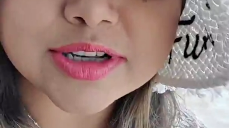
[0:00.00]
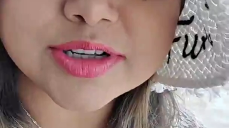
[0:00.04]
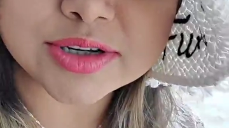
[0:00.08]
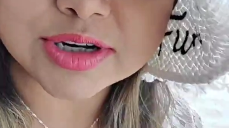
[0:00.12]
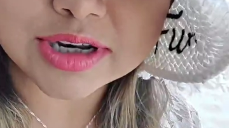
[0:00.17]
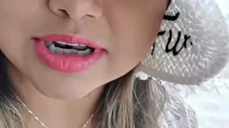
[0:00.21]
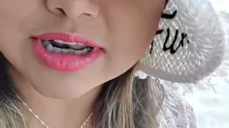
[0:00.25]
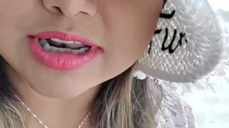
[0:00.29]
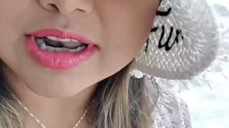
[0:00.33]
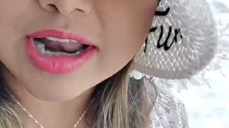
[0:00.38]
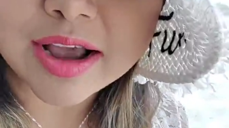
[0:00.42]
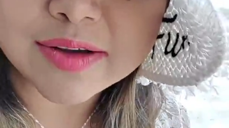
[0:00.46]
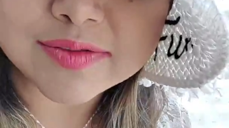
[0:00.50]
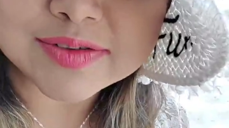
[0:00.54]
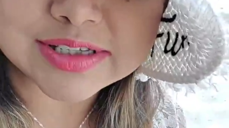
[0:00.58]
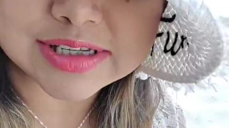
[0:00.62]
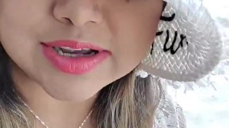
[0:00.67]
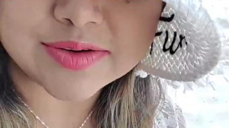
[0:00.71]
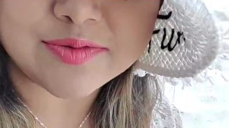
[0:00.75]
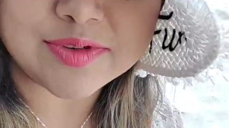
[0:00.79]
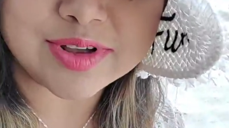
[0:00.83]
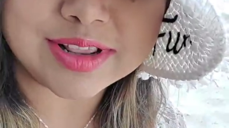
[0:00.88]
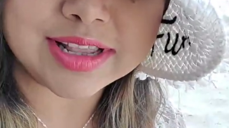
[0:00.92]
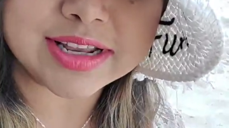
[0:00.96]
to love
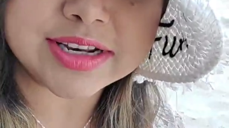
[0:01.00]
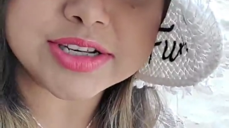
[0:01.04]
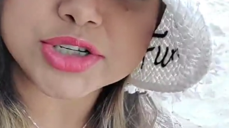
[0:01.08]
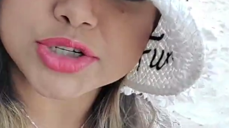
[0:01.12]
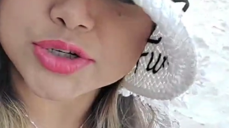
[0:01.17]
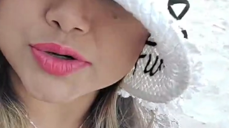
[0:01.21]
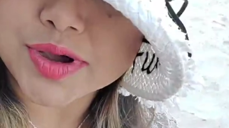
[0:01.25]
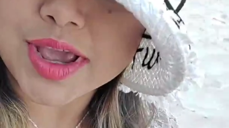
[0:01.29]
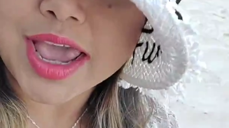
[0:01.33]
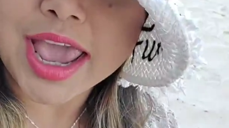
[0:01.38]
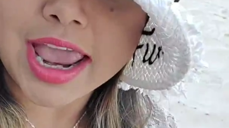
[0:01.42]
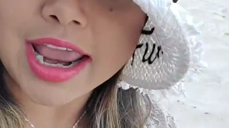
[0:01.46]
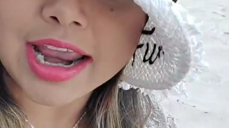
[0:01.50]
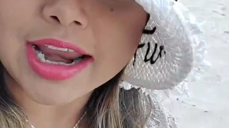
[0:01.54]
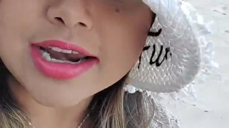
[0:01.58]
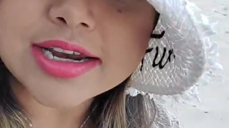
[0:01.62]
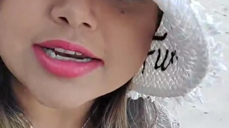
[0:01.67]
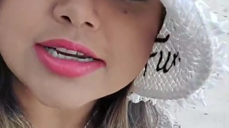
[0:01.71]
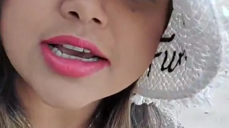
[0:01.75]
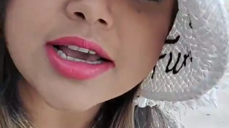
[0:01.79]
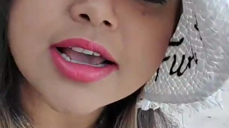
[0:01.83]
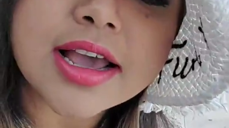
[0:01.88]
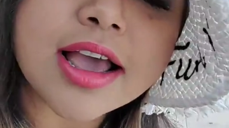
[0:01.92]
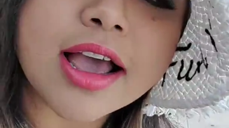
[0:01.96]
someone that you hate.
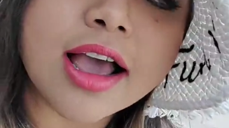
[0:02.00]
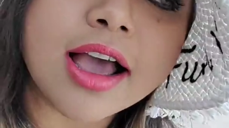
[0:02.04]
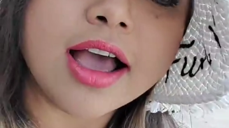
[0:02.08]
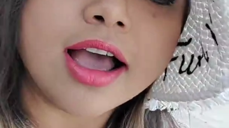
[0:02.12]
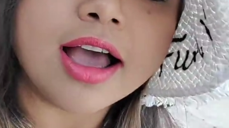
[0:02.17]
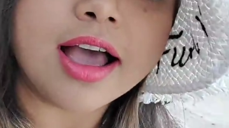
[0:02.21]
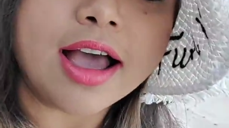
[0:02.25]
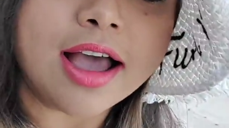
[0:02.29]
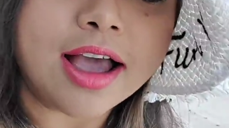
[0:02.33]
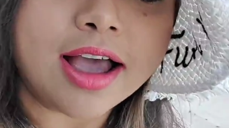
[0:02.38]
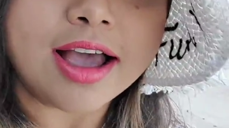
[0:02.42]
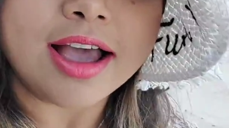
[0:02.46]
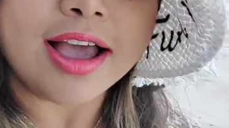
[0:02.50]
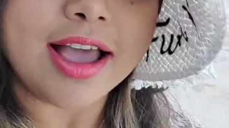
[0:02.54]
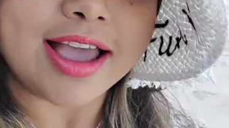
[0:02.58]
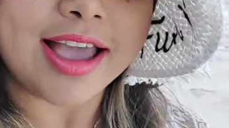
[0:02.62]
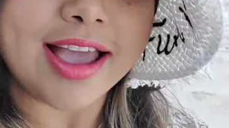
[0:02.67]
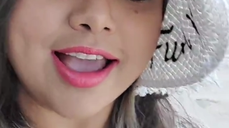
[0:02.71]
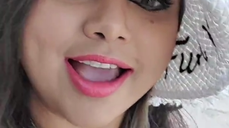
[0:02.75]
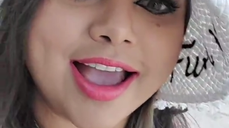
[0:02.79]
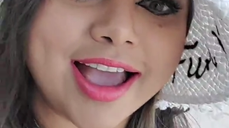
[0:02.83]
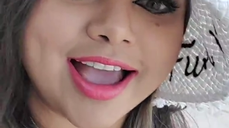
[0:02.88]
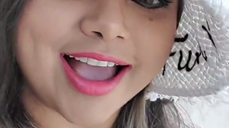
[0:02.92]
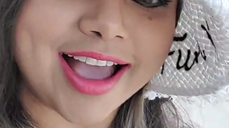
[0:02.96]

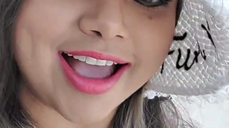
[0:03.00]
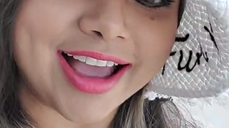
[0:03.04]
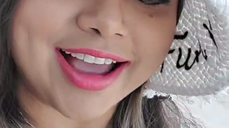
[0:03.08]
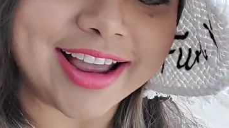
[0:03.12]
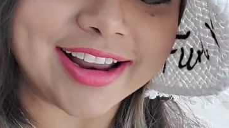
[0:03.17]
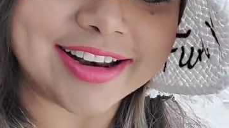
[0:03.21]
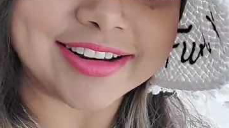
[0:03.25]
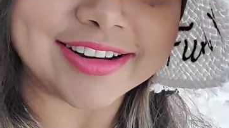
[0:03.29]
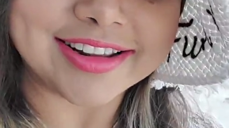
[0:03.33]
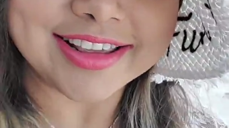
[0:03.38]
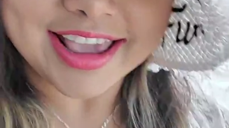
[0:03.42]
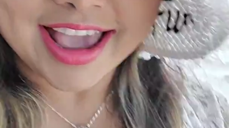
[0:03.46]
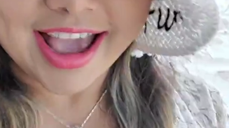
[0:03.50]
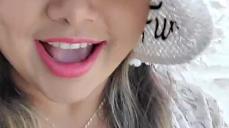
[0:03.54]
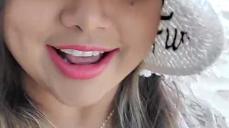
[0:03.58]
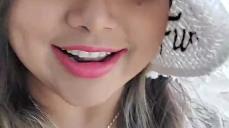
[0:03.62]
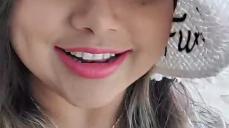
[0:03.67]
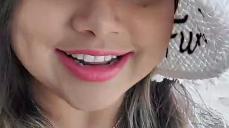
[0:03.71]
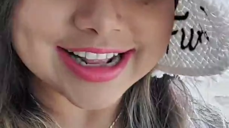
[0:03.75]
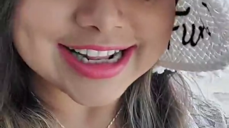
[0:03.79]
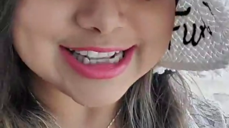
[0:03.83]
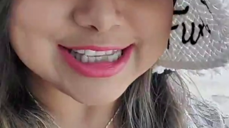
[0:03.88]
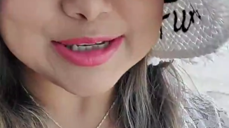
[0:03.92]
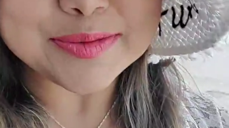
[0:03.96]
And yeah,
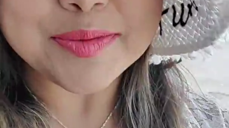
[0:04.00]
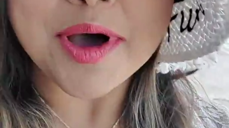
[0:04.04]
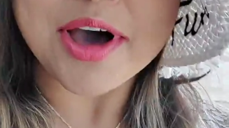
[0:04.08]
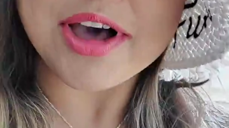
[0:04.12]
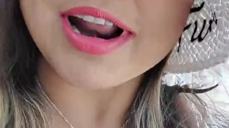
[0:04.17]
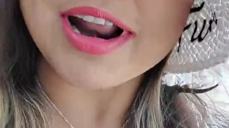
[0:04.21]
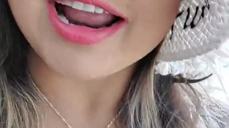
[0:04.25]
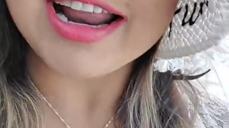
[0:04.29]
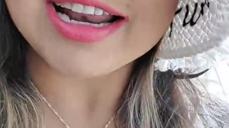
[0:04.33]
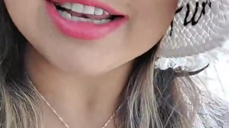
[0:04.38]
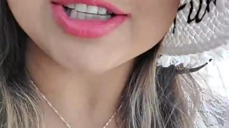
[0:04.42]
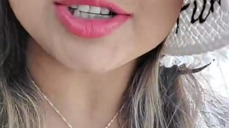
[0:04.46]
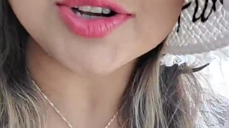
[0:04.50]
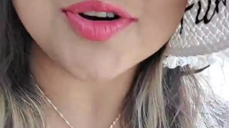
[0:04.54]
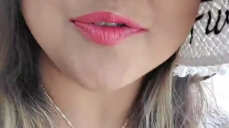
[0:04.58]
that's about it.